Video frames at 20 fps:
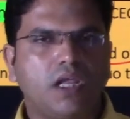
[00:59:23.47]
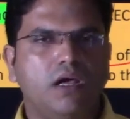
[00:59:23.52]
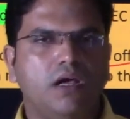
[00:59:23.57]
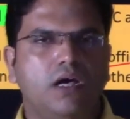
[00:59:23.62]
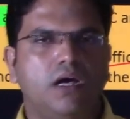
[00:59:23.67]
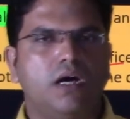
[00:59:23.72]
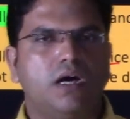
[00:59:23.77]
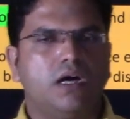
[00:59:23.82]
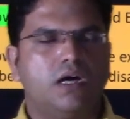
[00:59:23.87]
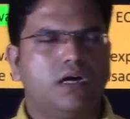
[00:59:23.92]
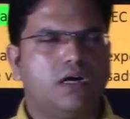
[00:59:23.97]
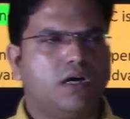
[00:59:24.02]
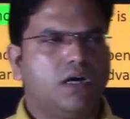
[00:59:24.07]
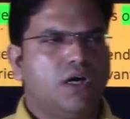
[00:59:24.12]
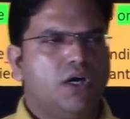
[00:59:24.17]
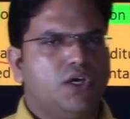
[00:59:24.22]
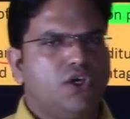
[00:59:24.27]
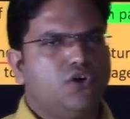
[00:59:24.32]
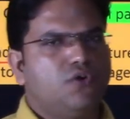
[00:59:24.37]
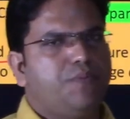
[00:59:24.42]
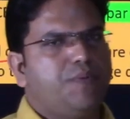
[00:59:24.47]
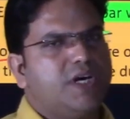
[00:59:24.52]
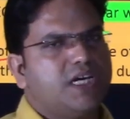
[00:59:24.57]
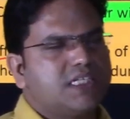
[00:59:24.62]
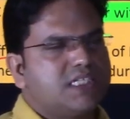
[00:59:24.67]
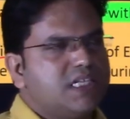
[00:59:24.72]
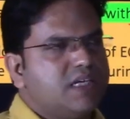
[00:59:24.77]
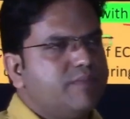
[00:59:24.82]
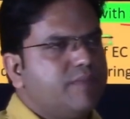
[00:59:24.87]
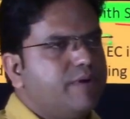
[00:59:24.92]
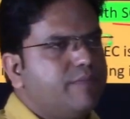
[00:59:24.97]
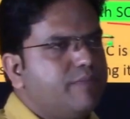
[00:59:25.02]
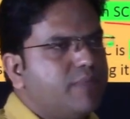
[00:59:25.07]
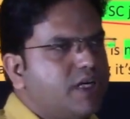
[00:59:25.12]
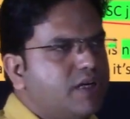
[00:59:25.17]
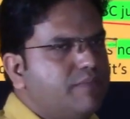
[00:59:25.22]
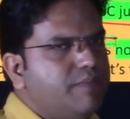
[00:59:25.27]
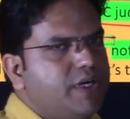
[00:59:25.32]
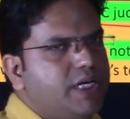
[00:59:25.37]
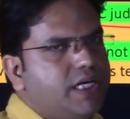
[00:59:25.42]
uh, U P S C
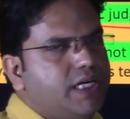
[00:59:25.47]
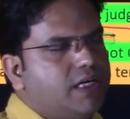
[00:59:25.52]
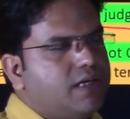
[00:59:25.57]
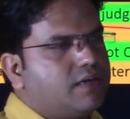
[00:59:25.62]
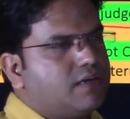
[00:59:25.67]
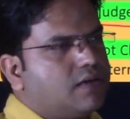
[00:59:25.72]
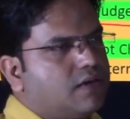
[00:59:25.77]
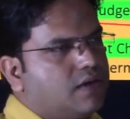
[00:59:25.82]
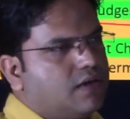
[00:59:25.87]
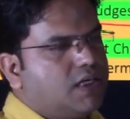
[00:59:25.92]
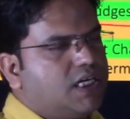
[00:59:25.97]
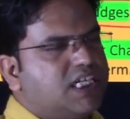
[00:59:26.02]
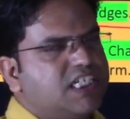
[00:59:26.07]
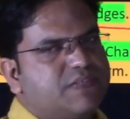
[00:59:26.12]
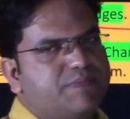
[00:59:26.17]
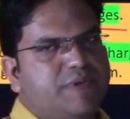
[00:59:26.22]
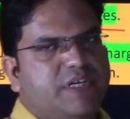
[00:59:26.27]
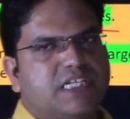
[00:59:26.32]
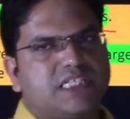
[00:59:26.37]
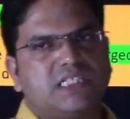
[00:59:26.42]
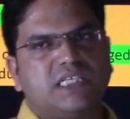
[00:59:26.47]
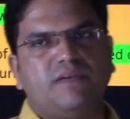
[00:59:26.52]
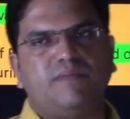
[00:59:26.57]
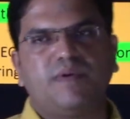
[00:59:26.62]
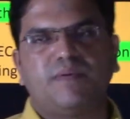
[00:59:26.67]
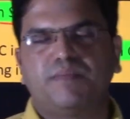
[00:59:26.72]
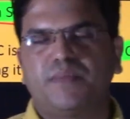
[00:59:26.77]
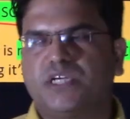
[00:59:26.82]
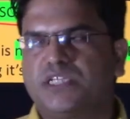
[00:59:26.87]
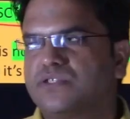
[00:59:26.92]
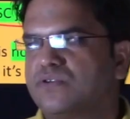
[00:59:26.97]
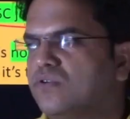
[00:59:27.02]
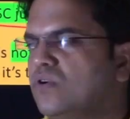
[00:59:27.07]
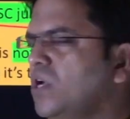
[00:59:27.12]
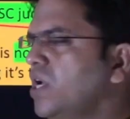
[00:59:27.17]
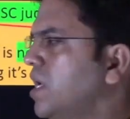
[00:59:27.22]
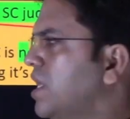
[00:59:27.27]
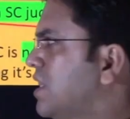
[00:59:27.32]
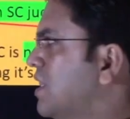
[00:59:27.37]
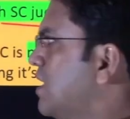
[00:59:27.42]
member, be it uh, S P S C member. So
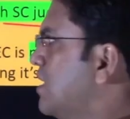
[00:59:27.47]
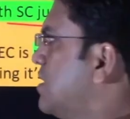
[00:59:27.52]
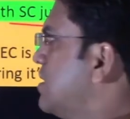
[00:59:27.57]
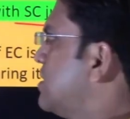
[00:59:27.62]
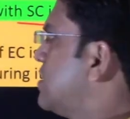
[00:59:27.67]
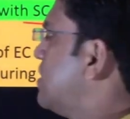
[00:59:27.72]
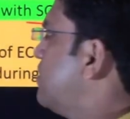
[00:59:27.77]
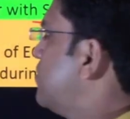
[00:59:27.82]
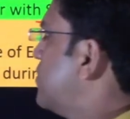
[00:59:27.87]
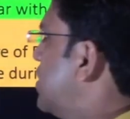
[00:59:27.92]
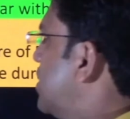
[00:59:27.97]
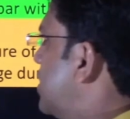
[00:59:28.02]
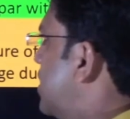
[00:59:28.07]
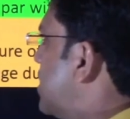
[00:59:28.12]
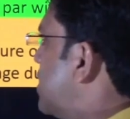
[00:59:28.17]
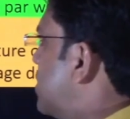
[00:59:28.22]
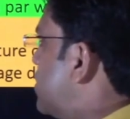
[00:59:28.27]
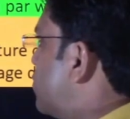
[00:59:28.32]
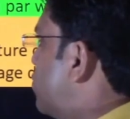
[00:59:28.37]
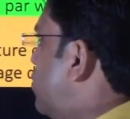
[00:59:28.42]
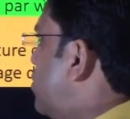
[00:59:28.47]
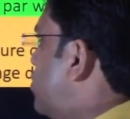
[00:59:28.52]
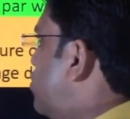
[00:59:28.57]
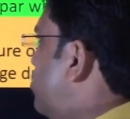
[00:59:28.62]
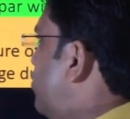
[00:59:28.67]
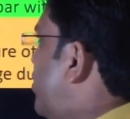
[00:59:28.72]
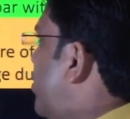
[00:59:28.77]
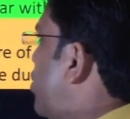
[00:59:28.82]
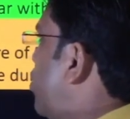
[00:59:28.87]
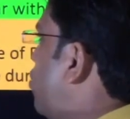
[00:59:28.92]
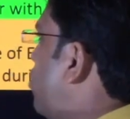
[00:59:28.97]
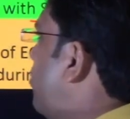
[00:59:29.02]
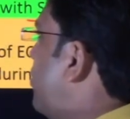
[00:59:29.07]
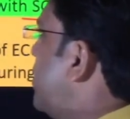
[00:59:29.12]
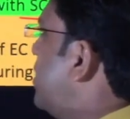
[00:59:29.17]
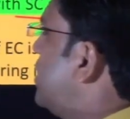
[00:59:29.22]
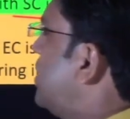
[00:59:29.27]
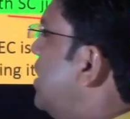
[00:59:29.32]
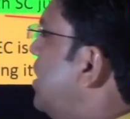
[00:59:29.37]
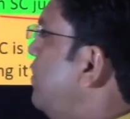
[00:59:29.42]
that is something that is going to be
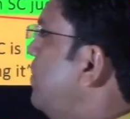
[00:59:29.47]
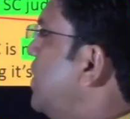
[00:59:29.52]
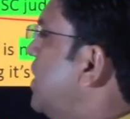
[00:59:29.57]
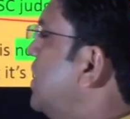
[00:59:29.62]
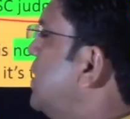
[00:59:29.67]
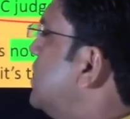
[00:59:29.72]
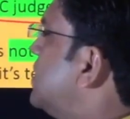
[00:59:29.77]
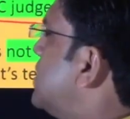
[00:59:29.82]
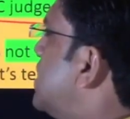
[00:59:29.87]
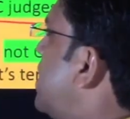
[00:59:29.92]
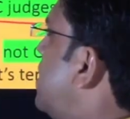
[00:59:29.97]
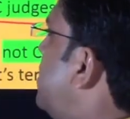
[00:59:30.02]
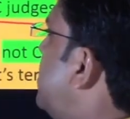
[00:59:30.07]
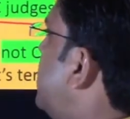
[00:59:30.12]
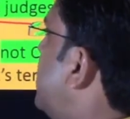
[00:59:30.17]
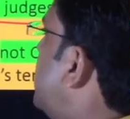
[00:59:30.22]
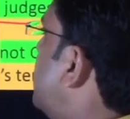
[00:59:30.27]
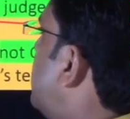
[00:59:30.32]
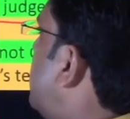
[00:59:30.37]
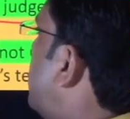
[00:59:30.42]
common theme, that the salary and